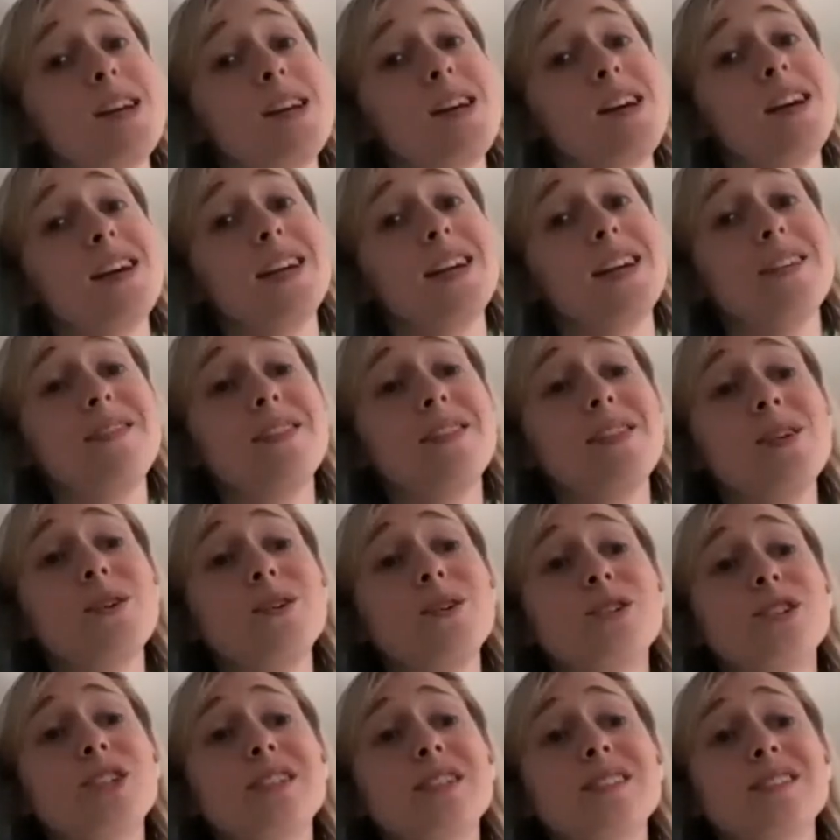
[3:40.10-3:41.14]
Even though
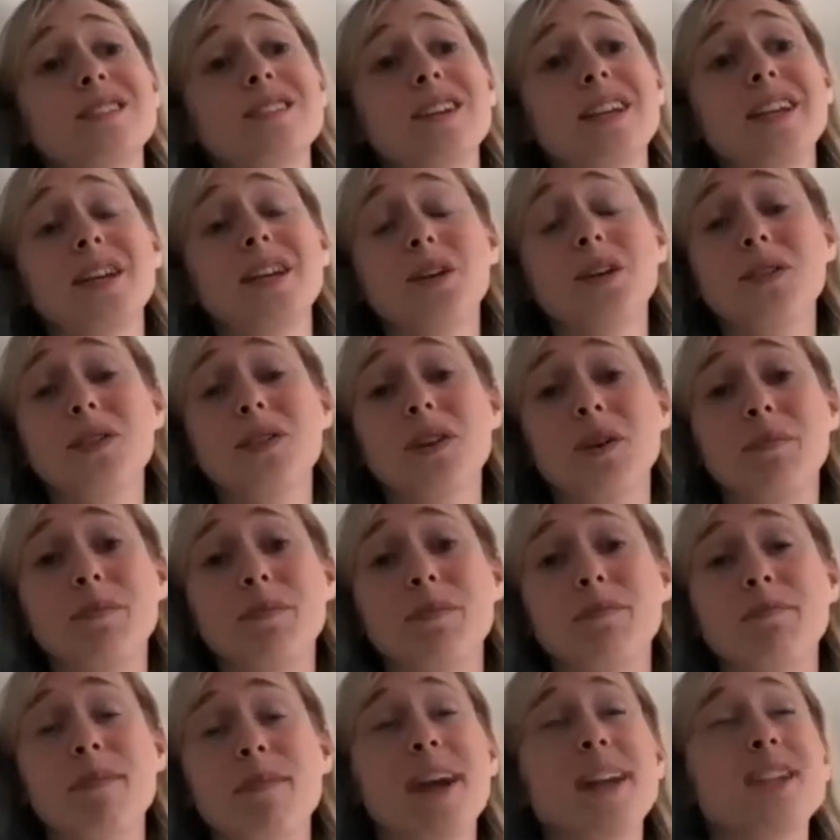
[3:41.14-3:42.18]
Jesus had healed them
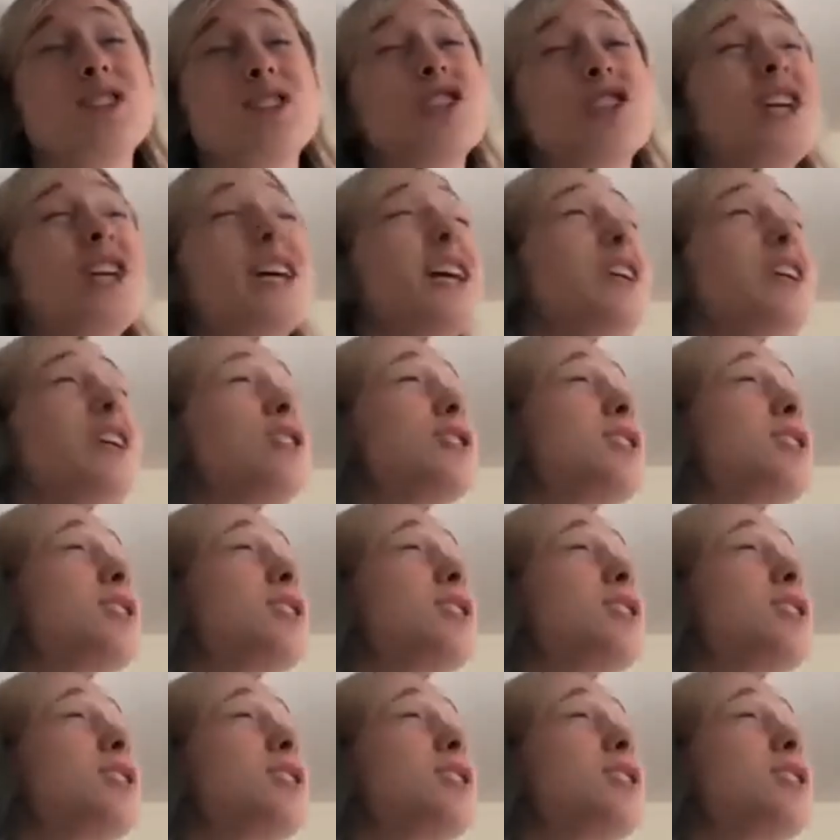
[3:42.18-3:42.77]
and changed